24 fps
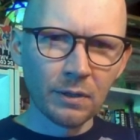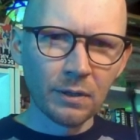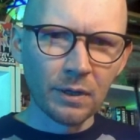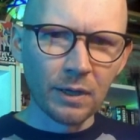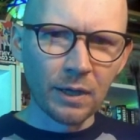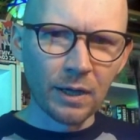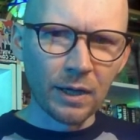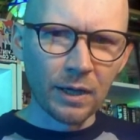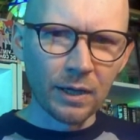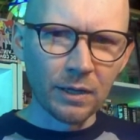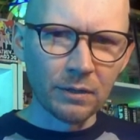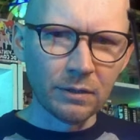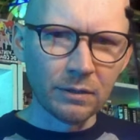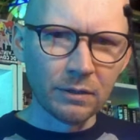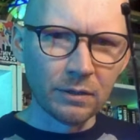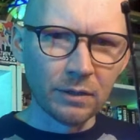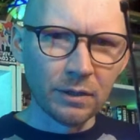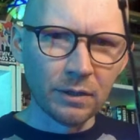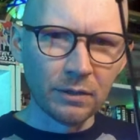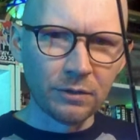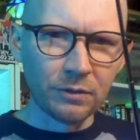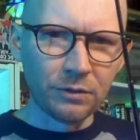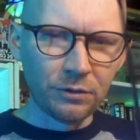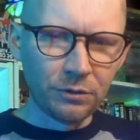
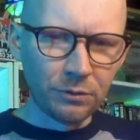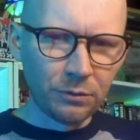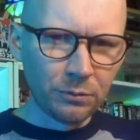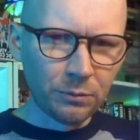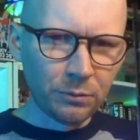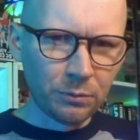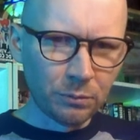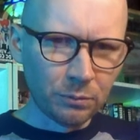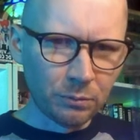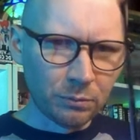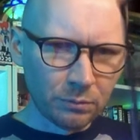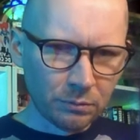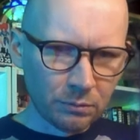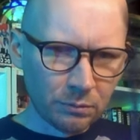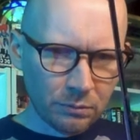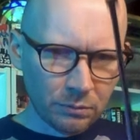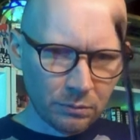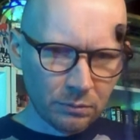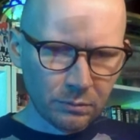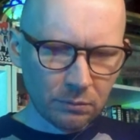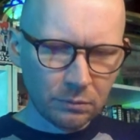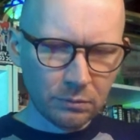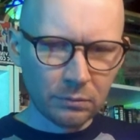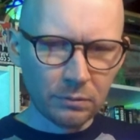And you
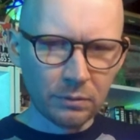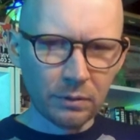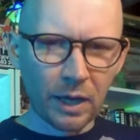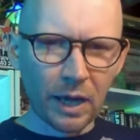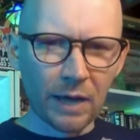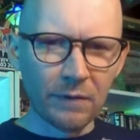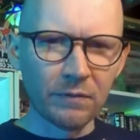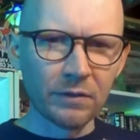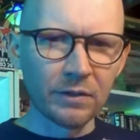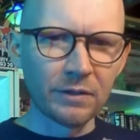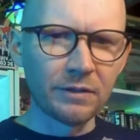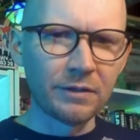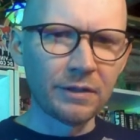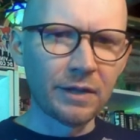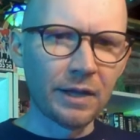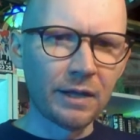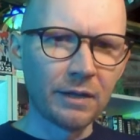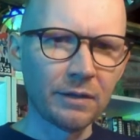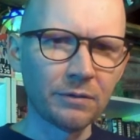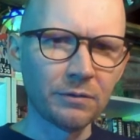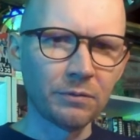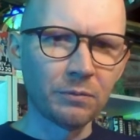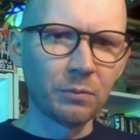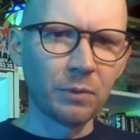have a day
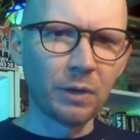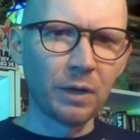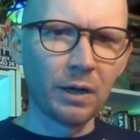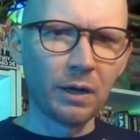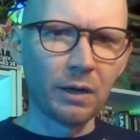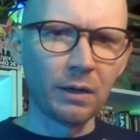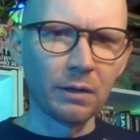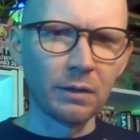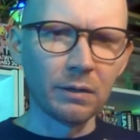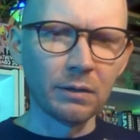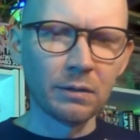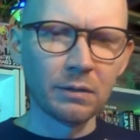as well.